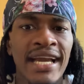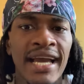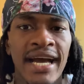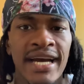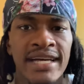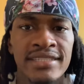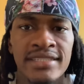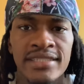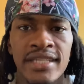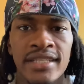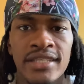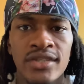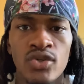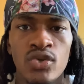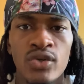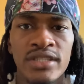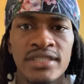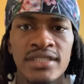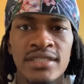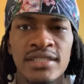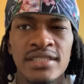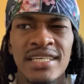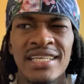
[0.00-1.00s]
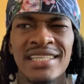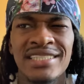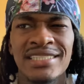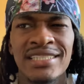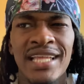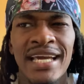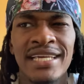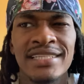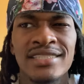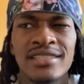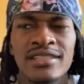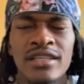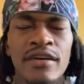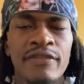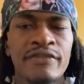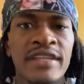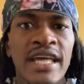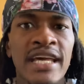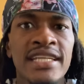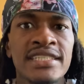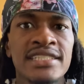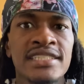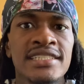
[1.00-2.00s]
constant noises. It's like stuff
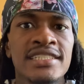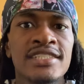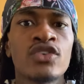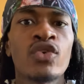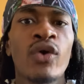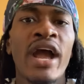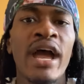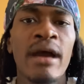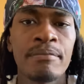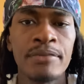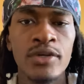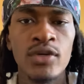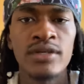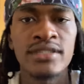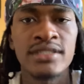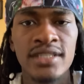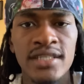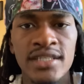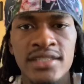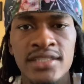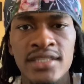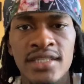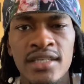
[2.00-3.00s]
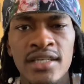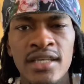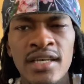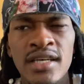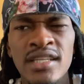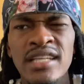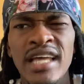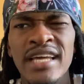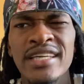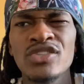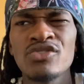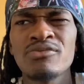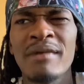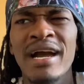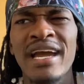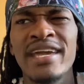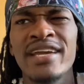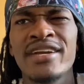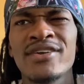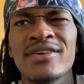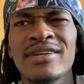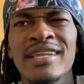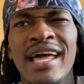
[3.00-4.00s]
that it just grab your attention. Like you
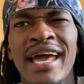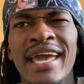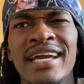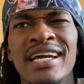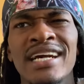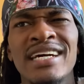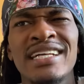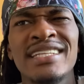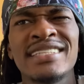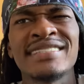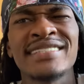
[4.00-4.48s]
might hear like a